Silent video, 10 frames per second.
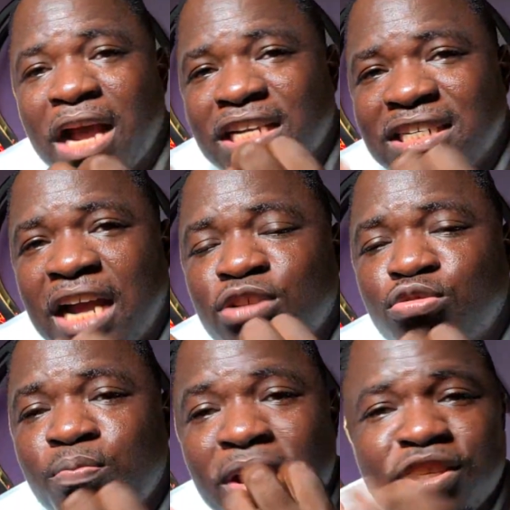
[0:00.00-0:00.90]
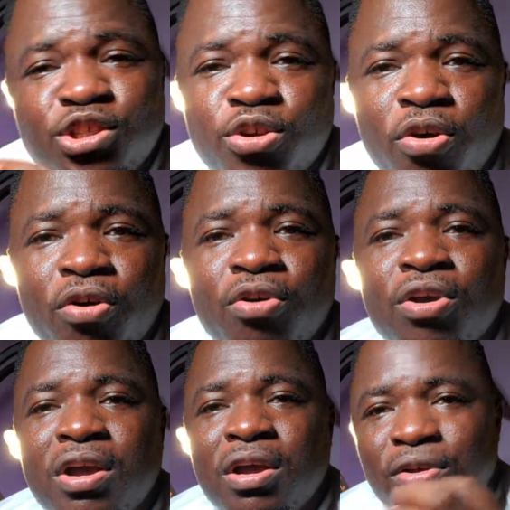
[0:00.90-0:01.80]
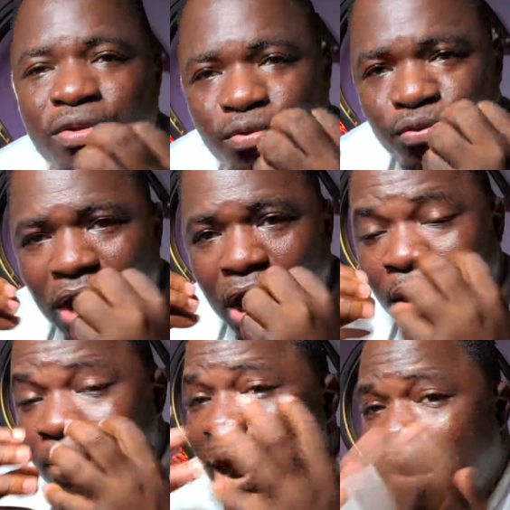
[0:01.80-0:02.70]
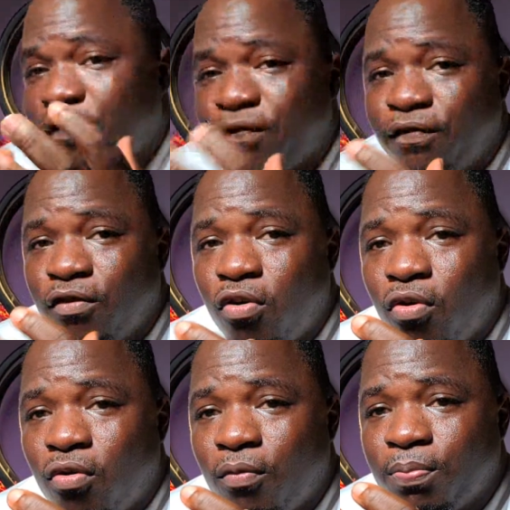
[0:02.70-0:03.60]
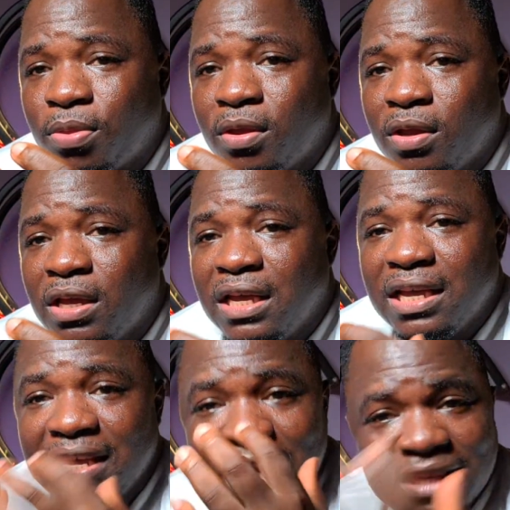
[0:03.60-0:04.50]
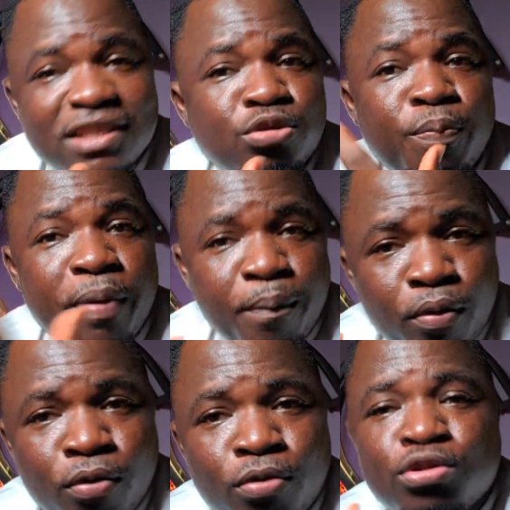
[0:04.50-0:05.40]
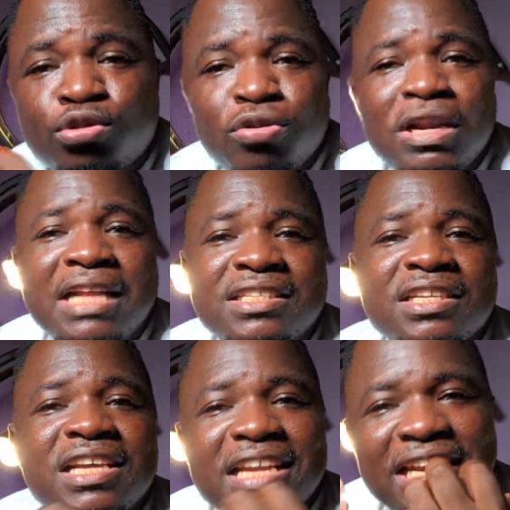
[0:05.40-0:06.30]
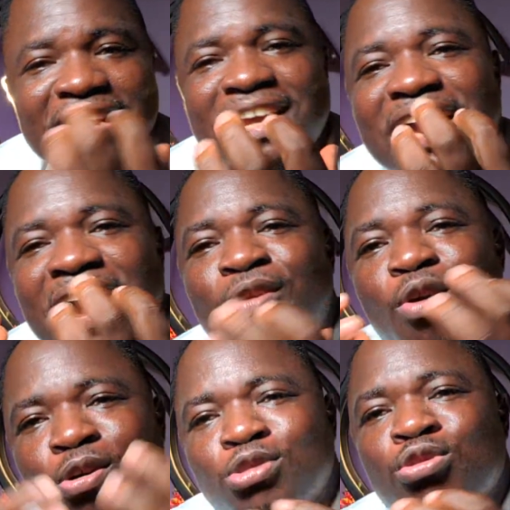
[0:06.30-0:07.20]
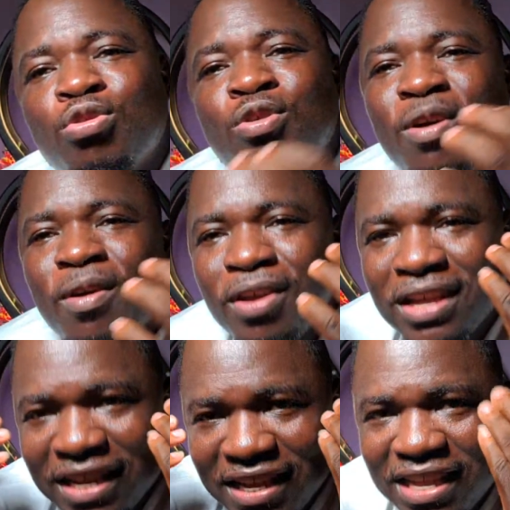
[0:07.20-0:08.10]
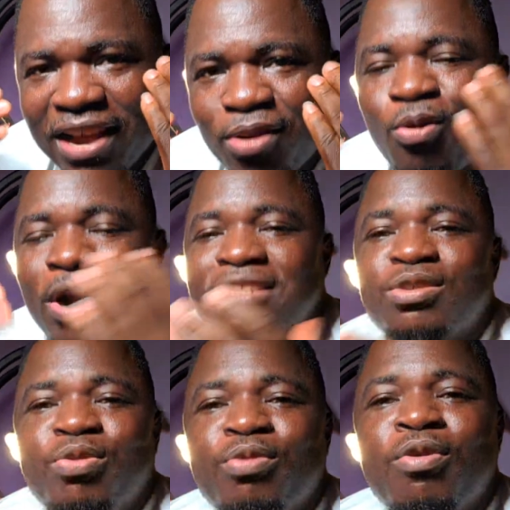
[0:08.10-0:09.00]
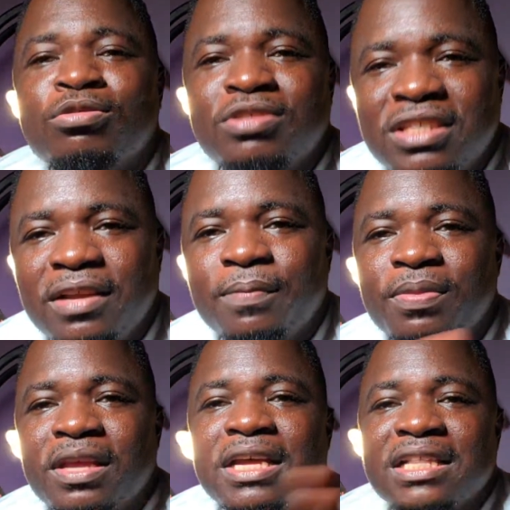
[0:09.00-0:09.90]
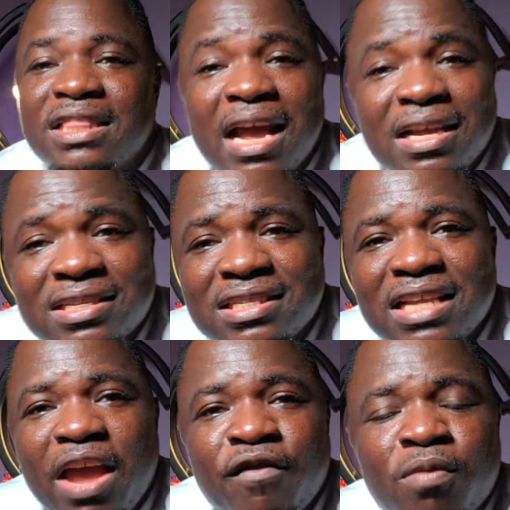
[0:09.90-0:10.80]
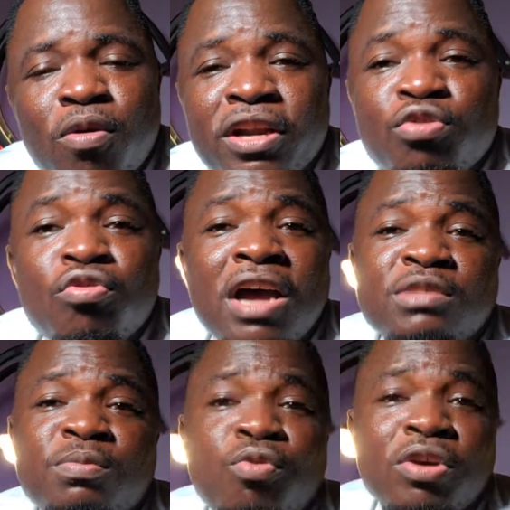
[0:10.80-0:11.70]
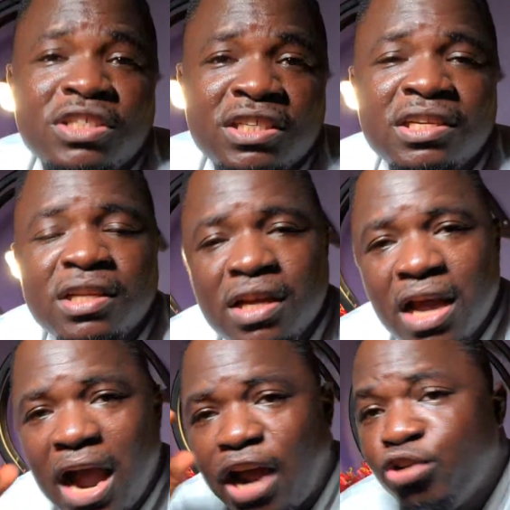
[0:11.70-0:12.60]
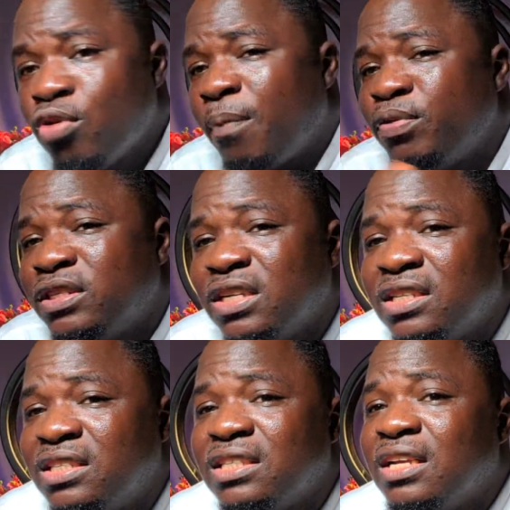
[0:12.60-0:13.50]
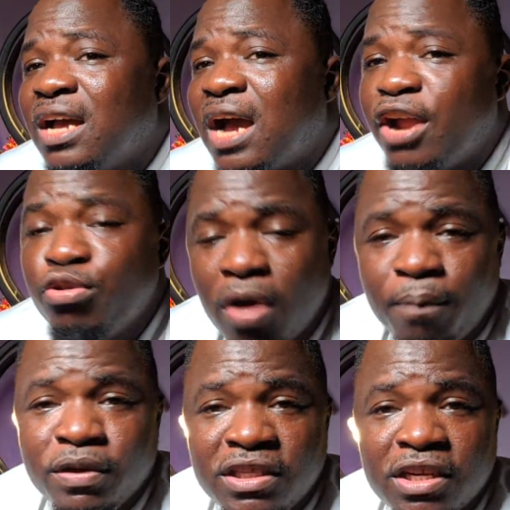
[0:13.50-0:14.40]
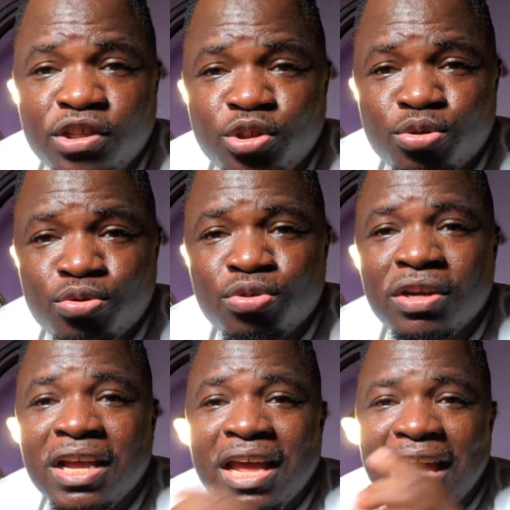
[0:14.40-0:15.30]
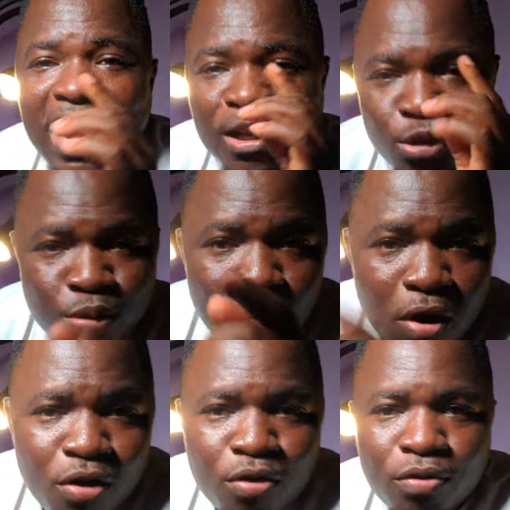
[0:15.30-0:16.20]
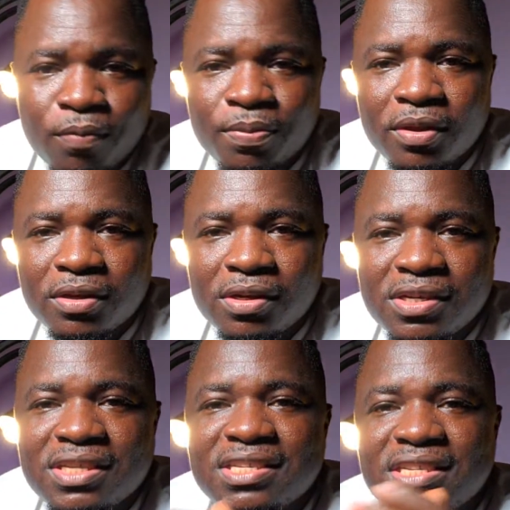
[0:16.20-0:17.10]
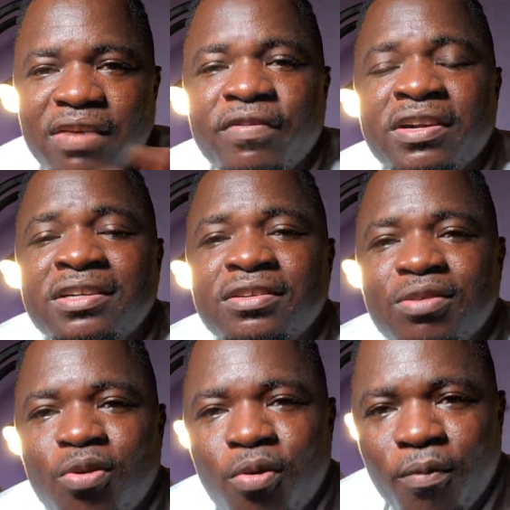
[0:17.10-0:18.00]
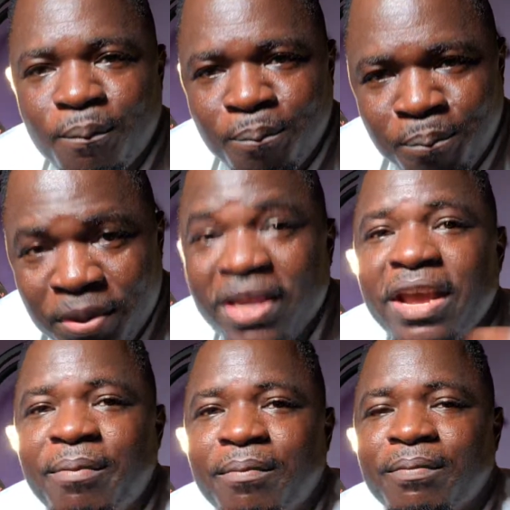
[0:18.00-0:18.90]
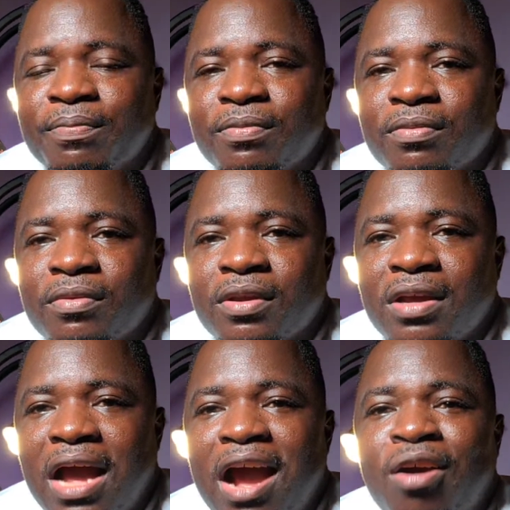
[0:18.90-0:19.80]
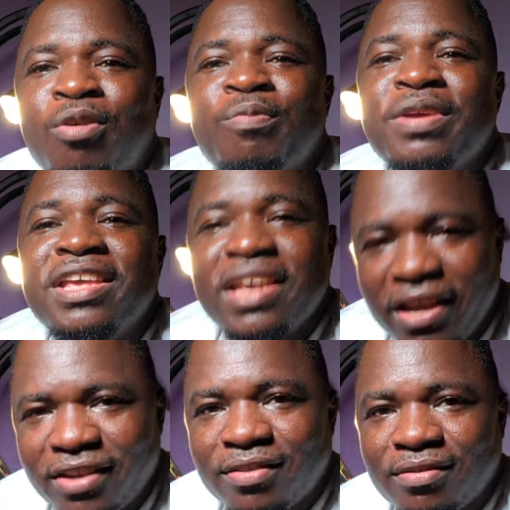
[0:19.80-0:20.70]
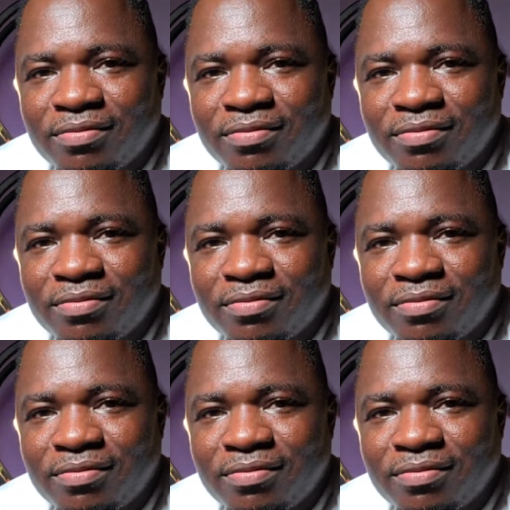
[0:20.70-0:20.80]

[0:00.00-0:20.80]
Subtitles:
We are trying to make sure our mouth get to people so that they can also hear what we want to say. Thanks everybody who has been watching. I do appreciate you. And tomorrow, 7 p.m., I'll be here.